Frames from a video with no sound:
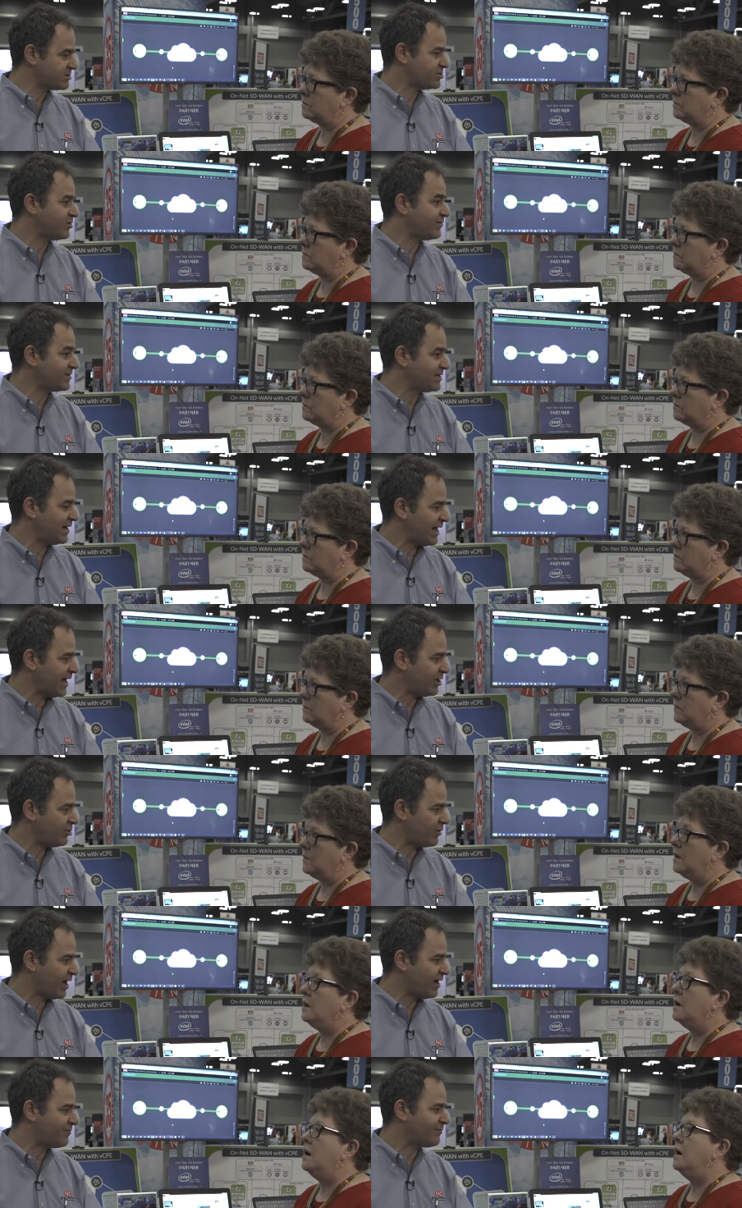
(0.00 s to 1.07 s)
Speaker 1: sort of delay
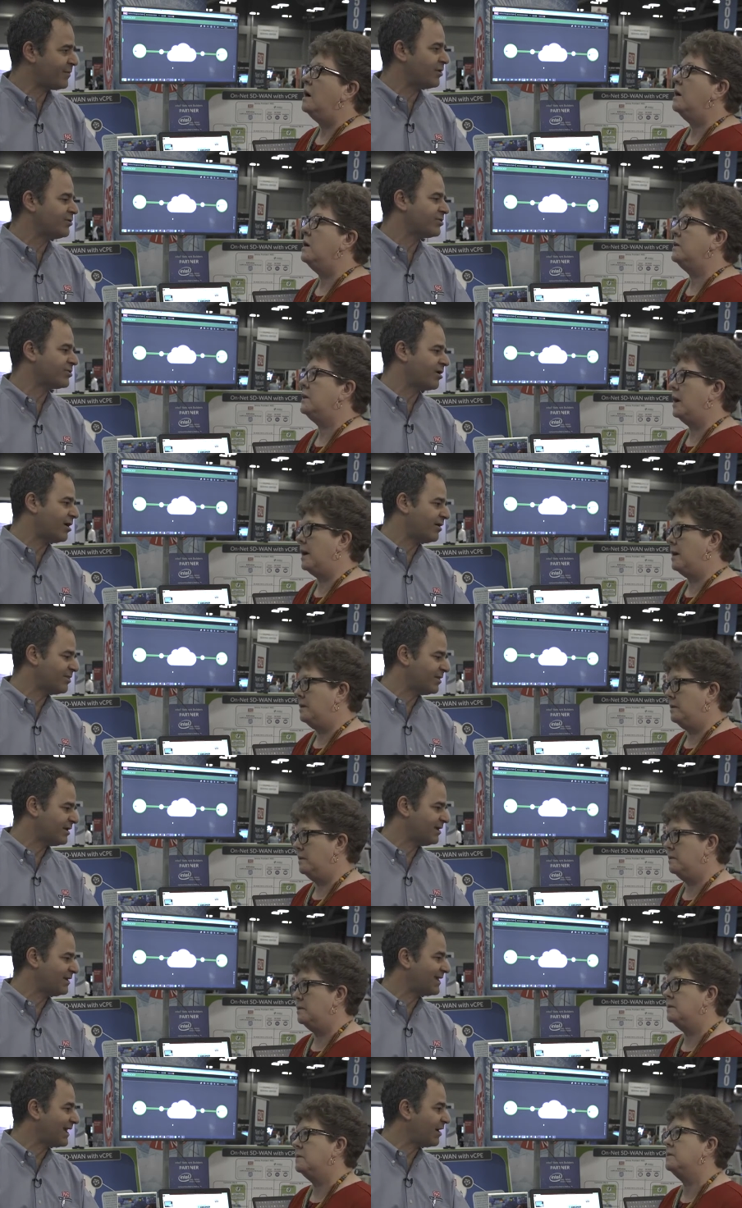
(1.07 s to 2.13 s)
you have both on
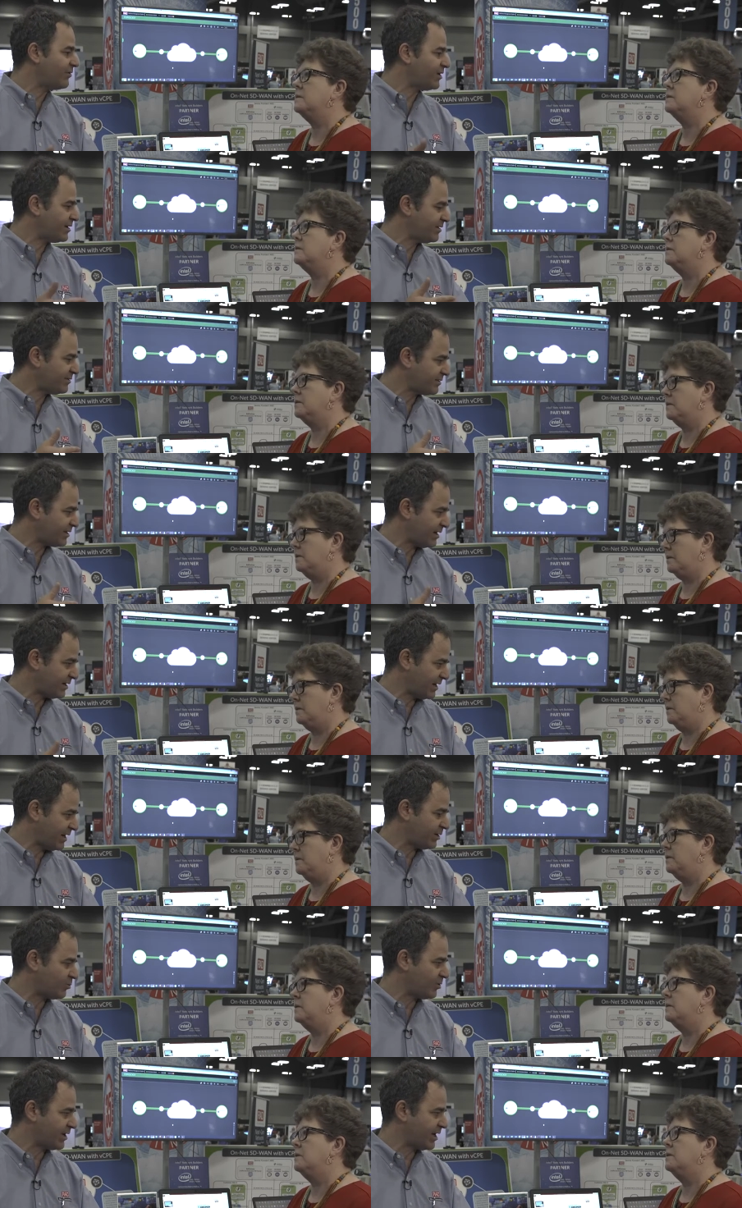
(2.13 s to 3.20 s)
the carrier Ethernet
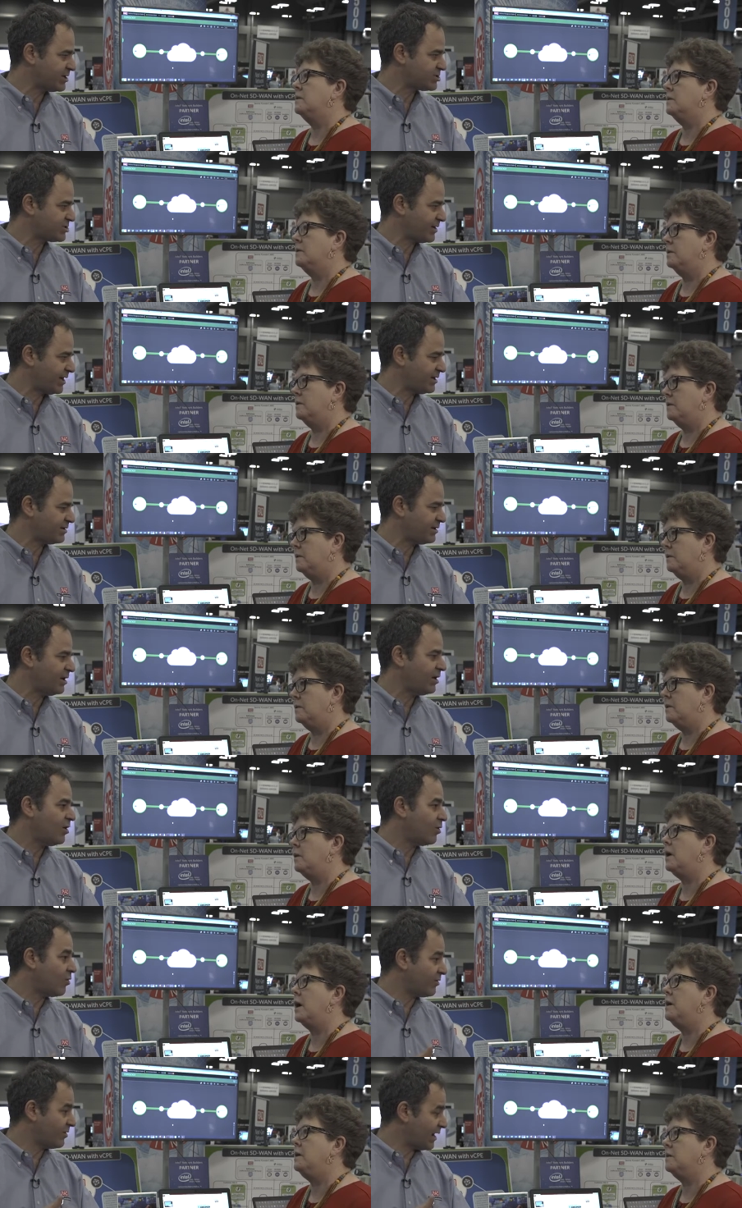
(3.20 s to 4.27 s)
network end-to-end,
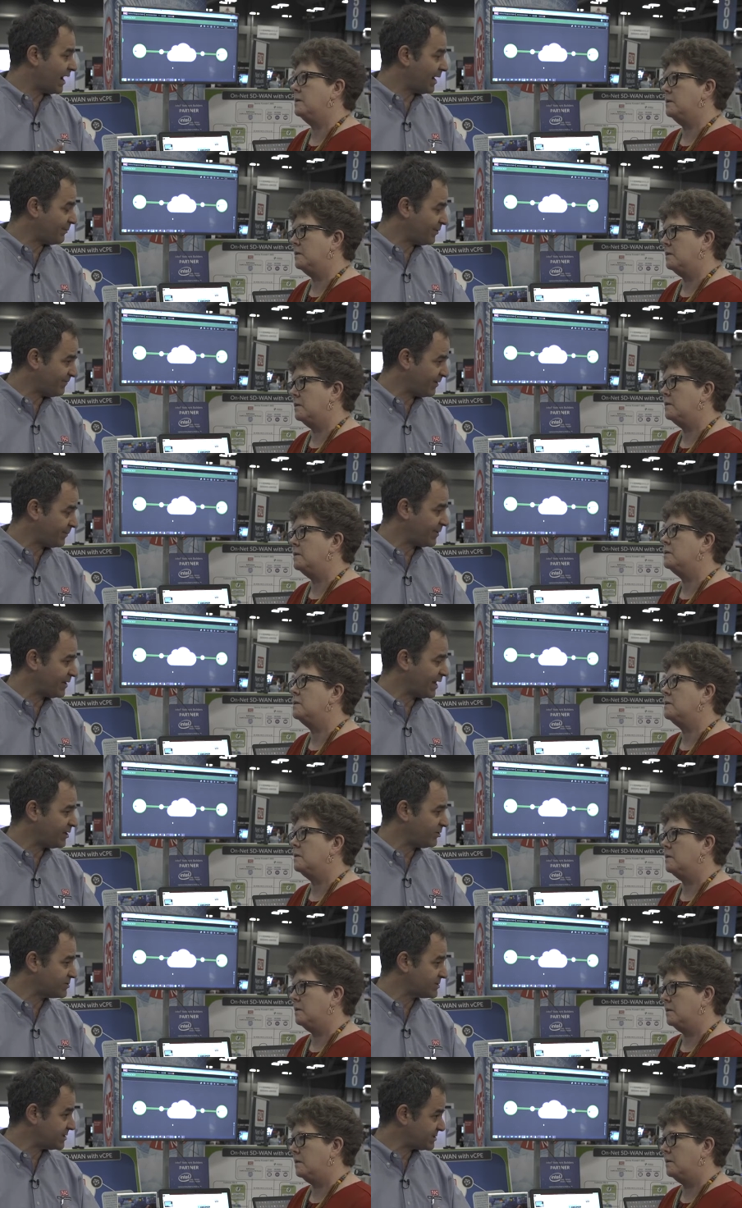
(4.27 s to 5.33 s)
or the IP
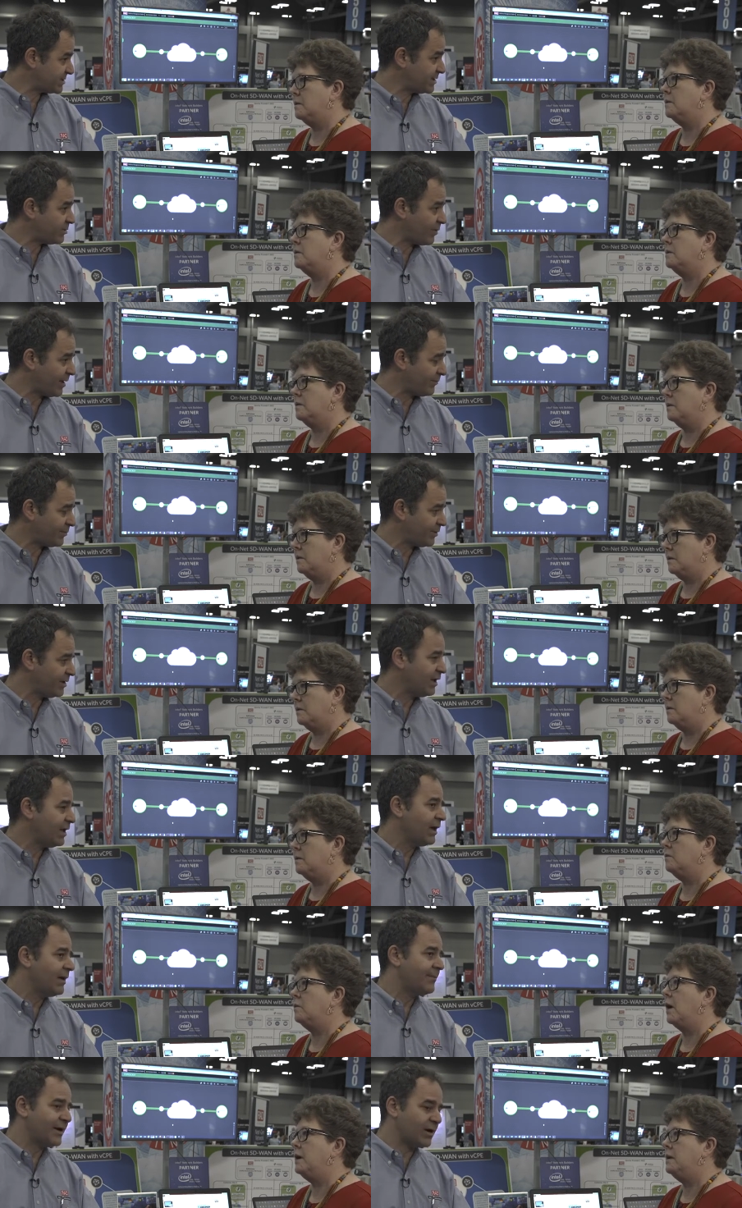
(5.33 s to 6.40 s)
VPN using TWAMP,
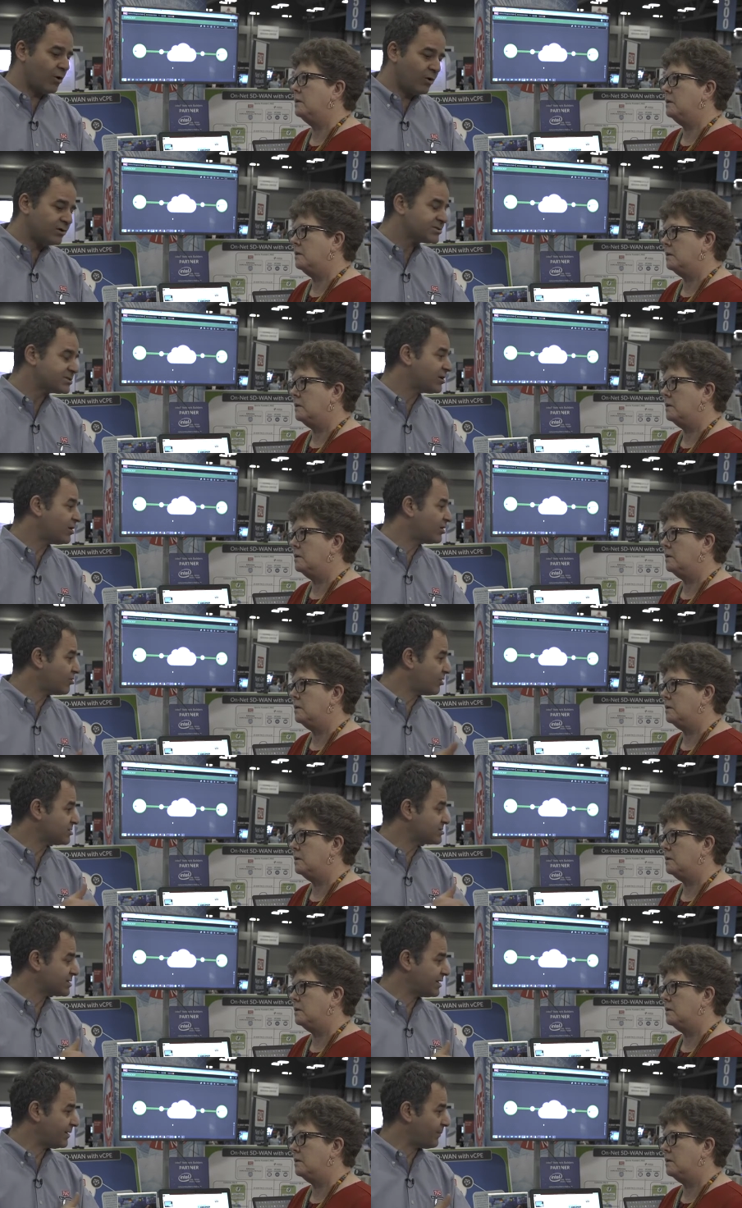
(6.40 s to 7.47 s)
but also
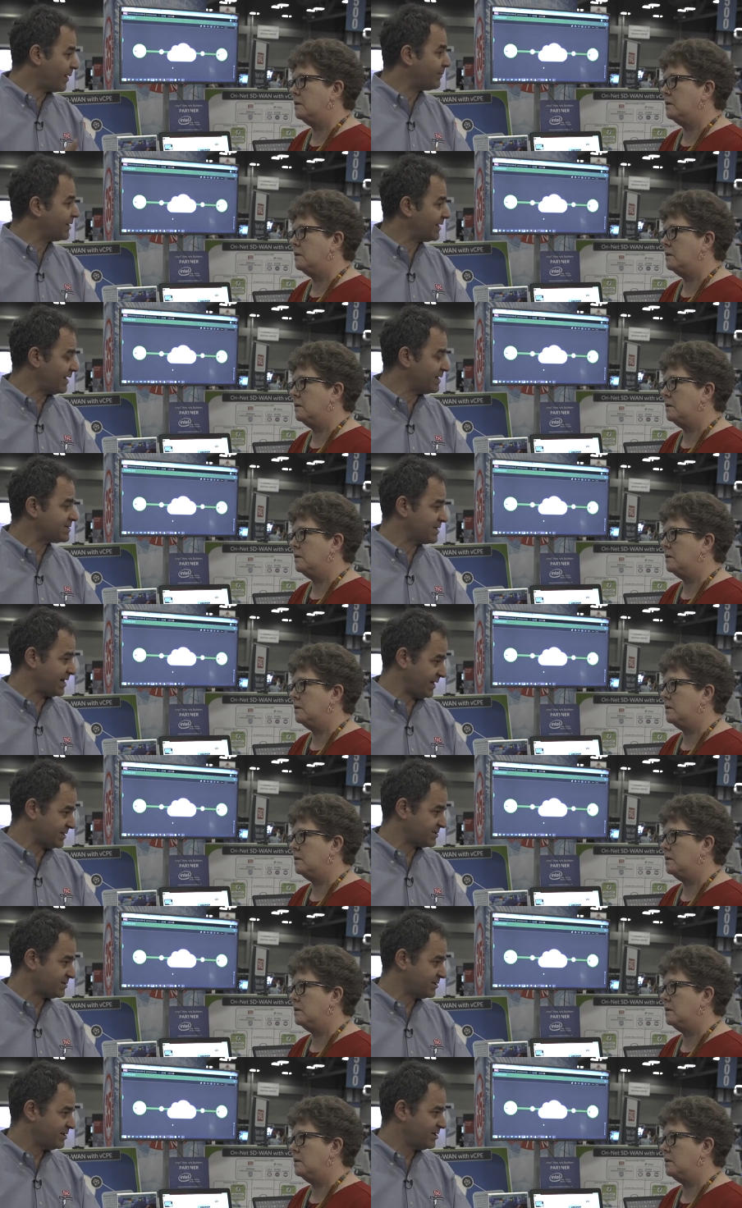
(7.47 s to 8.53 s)
across the public
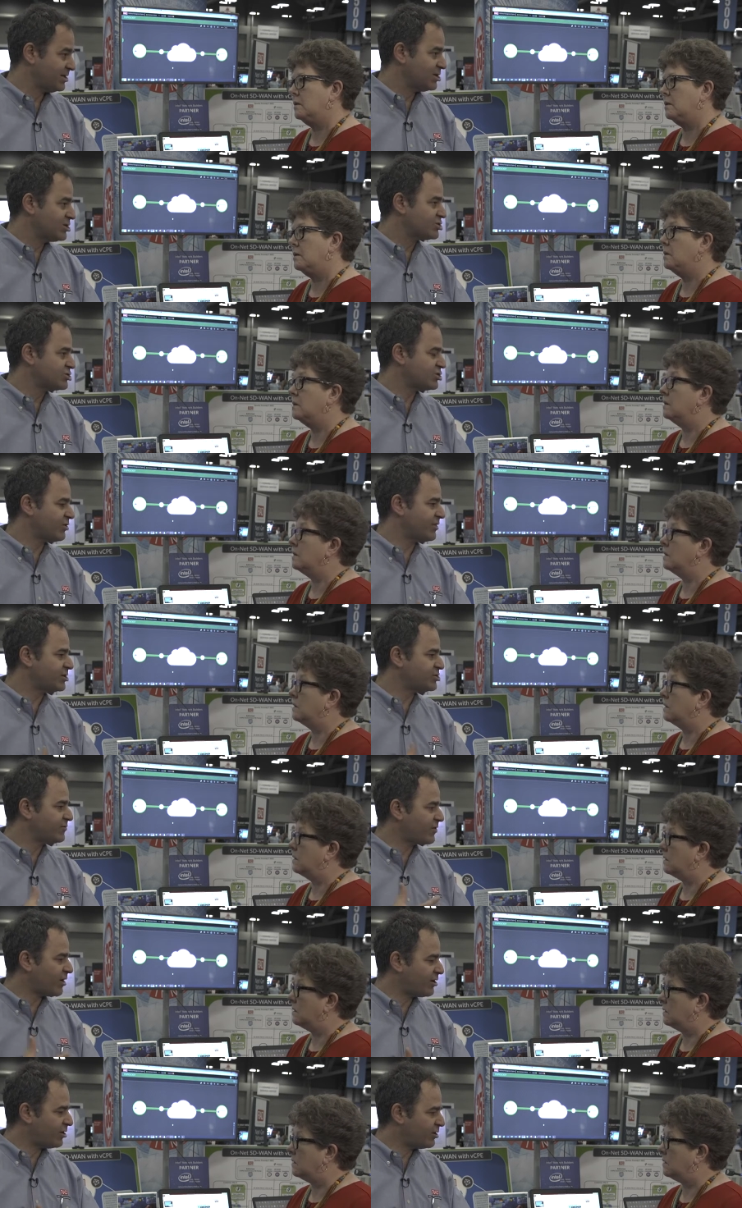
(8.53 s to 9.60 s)
internet, so that
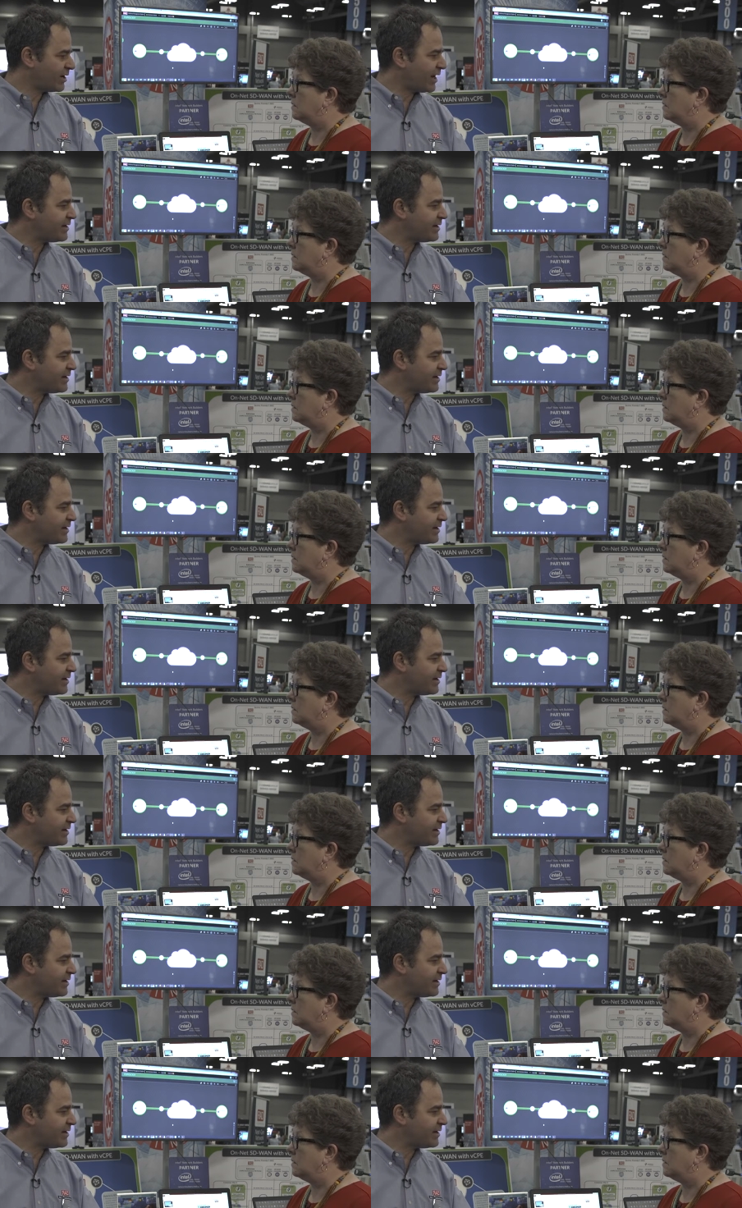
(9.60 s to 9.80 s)
you've got a good